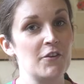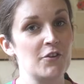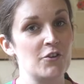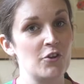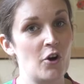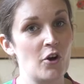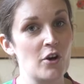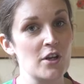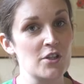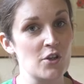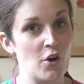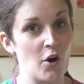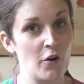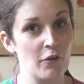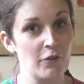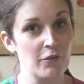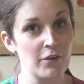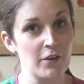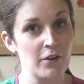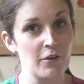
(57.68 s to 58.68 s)
your dog is
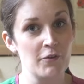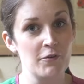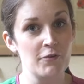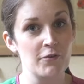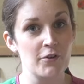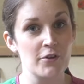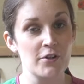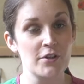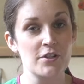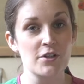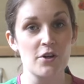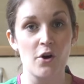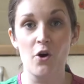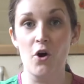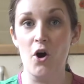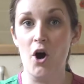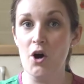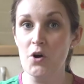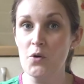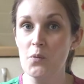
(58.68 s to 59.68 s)
off with their food
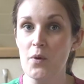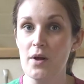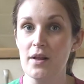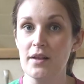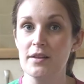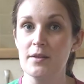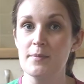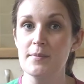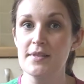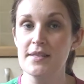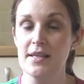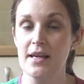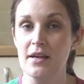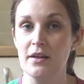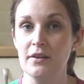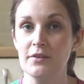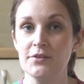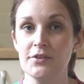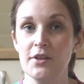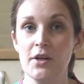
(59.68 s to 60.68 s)
or unwell in
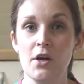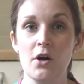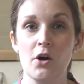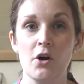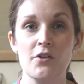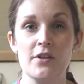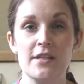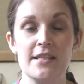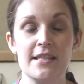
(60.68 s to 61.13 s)
themselves or the